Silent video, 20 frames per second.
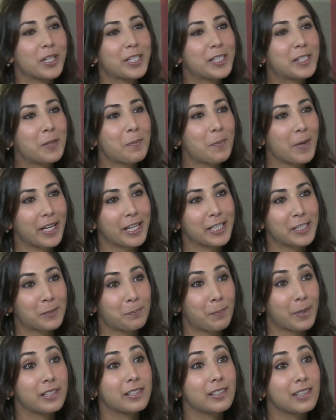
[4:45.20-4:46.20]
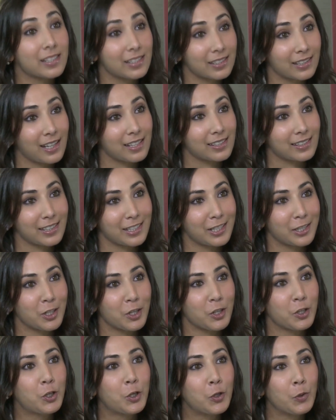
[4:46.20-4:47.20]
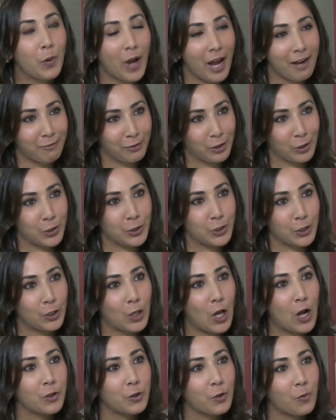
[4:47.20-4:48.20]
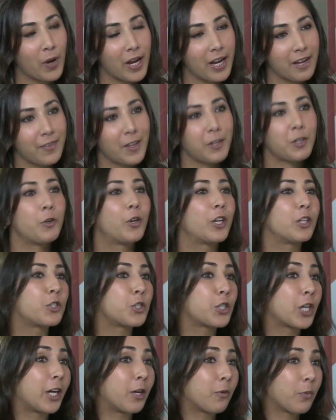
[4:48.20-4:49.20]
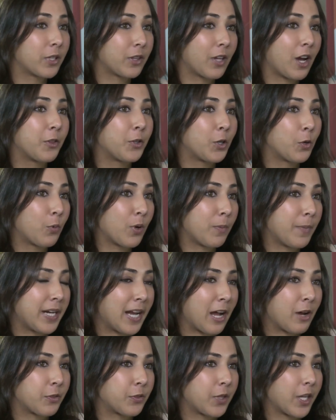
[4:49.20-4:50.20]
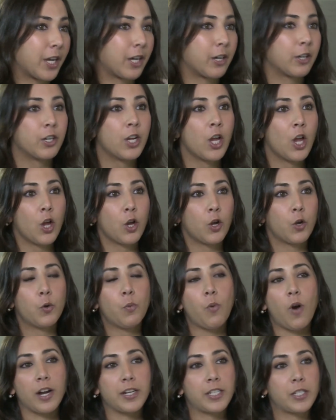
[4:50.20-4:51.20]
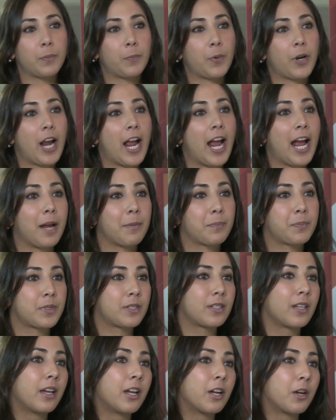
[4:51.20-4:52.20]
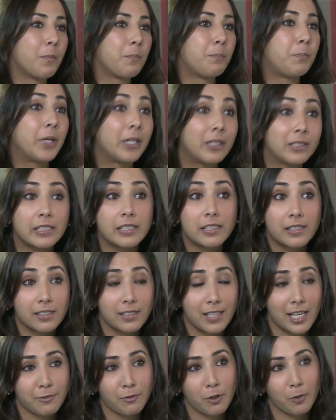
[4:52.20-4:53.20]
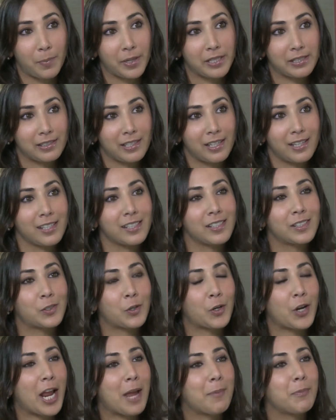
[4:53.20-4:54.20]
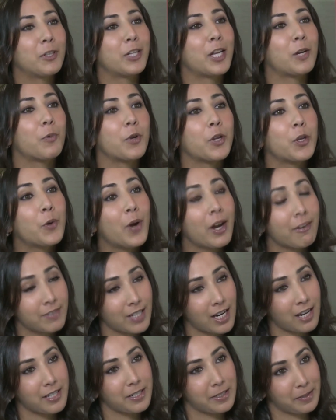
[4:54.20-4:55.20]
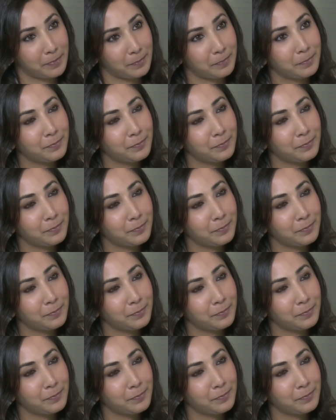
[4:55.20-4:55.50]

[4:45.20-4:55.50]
What's the biggest business lesson you have learned along the way that you can share with other women out there who want to perhaps build a successful business or emulate what you have done?